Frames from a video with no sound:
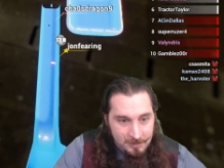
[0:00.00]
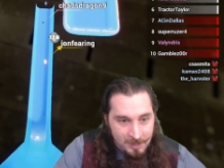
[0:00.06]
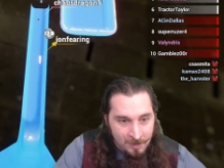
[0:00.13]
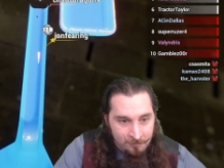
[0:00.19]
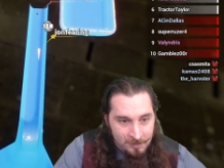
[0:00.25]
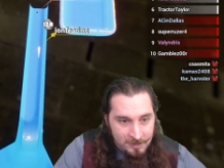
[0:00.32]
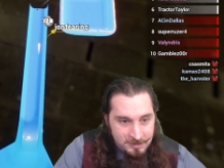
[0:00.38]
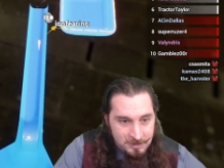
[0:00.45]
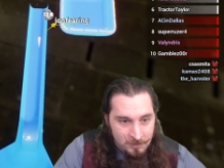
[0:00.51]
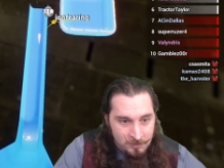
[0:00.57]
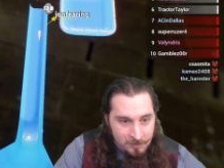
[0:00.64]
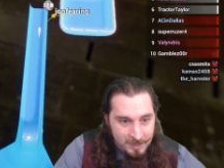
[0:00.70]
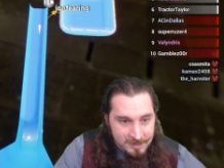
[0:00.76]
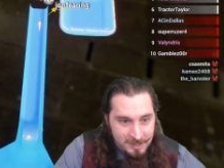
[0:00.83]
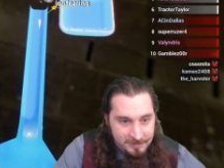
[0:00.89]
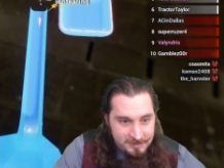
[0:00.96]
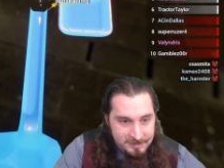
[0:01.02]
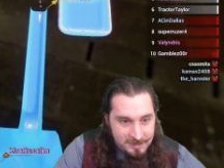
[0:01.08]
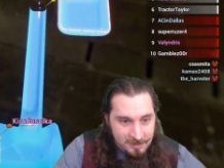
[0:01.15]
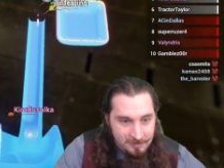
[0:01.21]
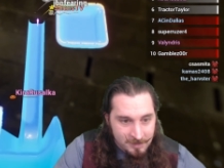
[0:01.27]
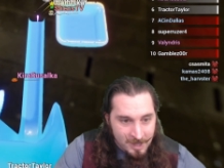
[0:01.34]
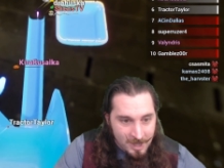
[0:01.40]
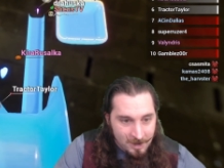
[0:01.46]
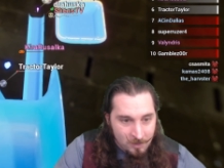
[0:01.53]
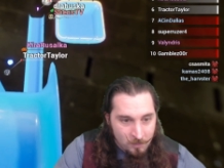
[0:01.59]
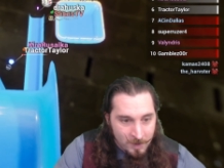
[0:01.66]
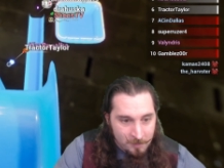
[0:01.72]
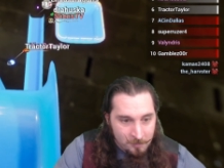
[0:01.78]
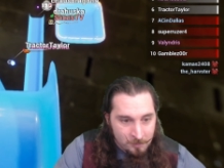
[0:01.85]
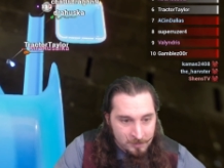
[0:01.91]
Everyone else going right down the center. Not
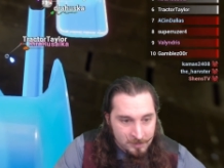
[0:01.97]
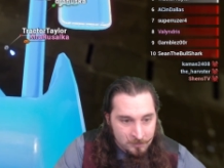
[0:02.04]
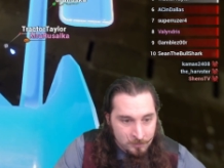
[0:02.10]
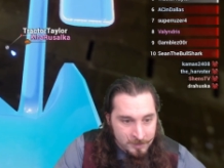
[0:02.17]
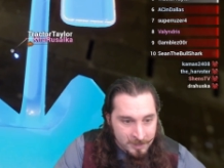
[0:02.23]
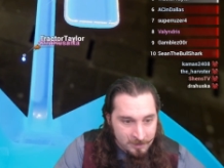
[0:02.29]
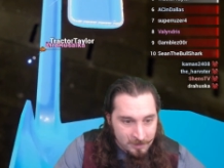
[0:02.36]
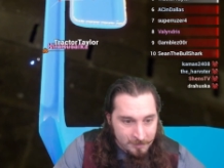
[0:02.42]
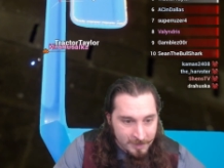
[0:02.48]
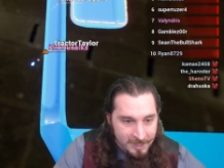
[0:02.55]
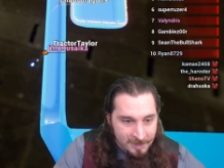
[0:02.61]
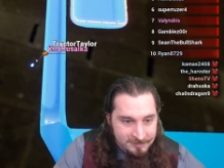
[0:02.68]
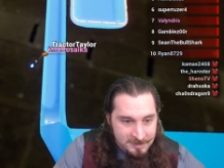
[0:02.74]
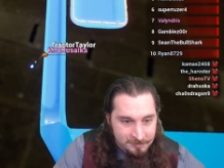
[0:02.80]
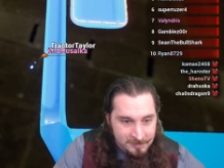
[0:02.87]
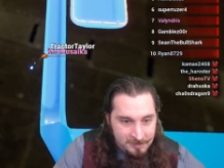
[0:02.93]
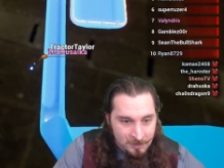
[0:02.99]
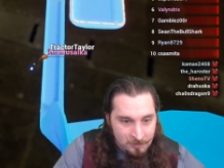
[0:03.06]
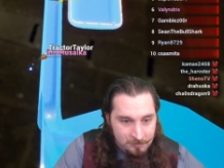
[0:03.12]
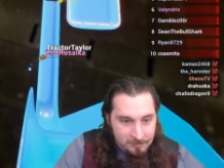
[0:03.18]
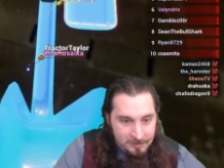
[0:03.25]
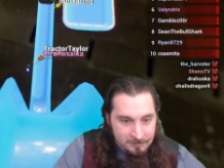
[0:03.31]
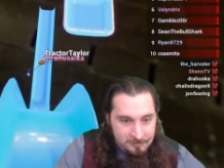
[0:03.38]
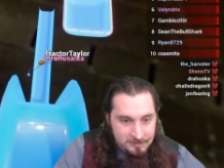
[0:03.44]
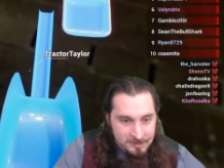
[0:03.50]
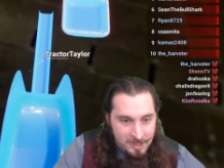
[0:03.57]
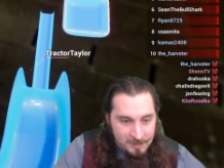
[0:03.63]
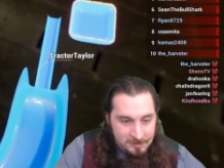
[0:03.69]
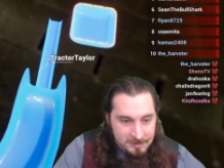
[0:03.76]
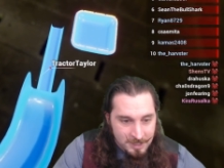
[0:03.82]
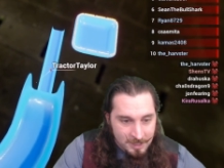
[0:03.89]
quite where we're looking. Oh, Kira might have something. Nope.
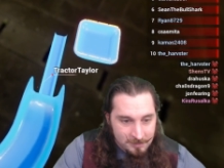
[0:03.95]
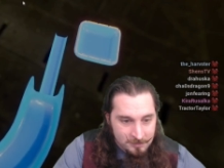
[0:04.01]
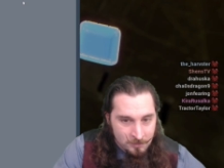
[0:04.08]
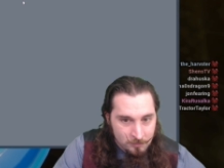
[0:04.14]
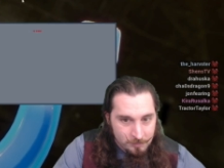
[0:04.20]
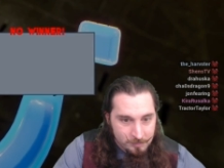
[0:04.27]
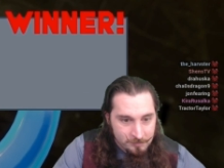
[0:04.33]
Tractor tail. Nope.